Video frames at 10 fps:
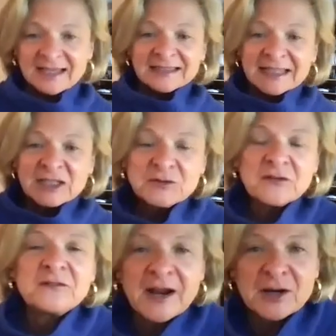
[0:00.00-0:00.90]
Like, you have
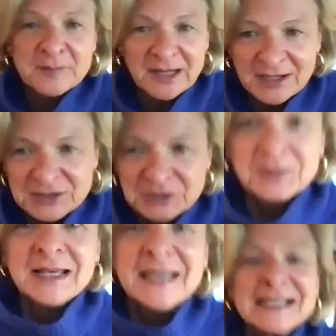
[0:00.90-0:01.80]
a fire behind you.
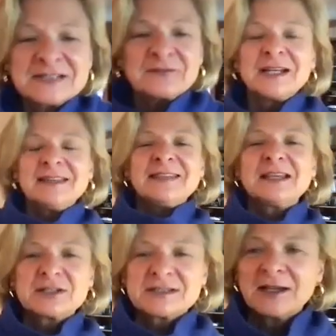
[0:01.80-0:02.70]
It's a funny thing
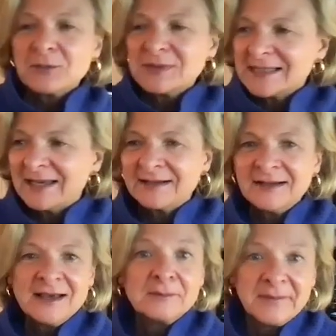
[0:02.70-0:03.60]
because I always had
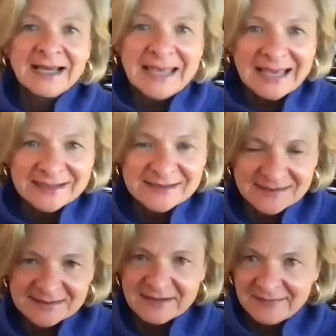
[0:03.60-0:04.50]
my
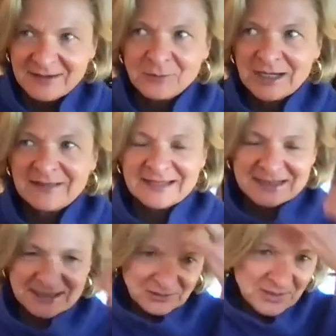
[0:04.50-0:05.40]
exes, thing one and thing
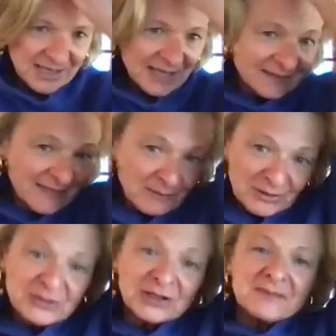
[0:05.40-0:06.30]
two. They were
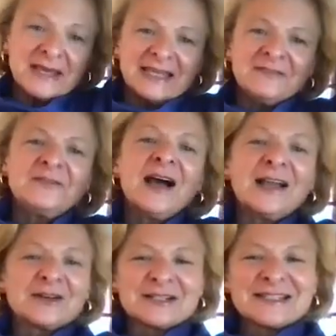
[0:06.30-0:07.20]
good at making
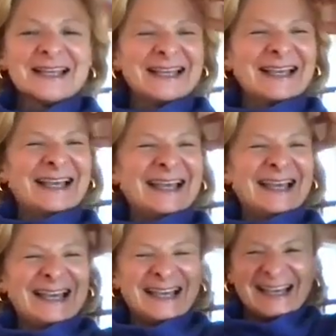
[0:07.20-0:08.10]
fires.
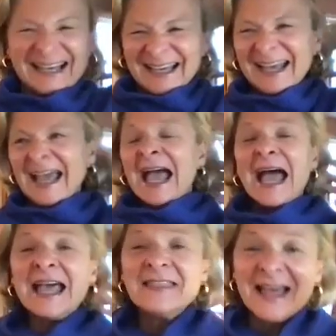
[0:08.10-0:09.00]

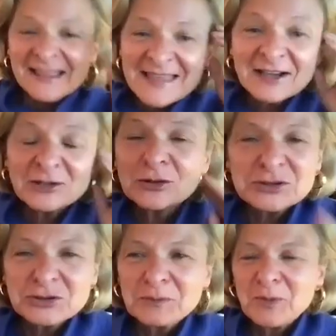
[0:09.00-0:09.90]
and they could
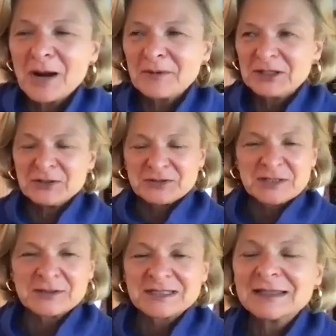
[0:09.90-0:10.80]
also do barbecues.
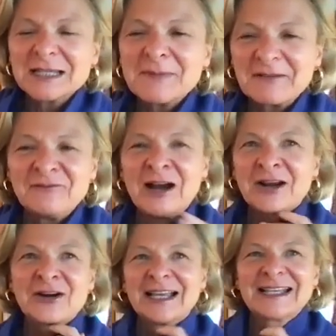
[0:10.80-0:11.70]
So it's something about
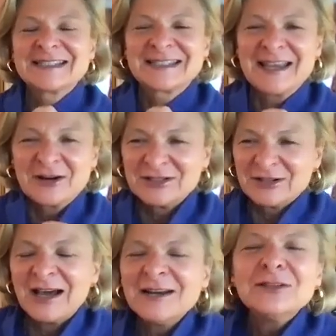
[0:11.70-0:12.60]
fire, I get scared.
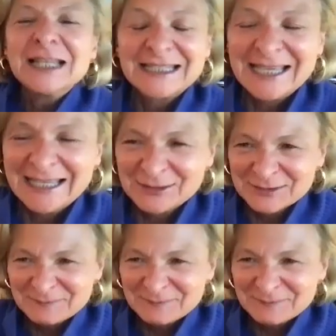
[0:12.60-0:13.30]
I don't even like candles.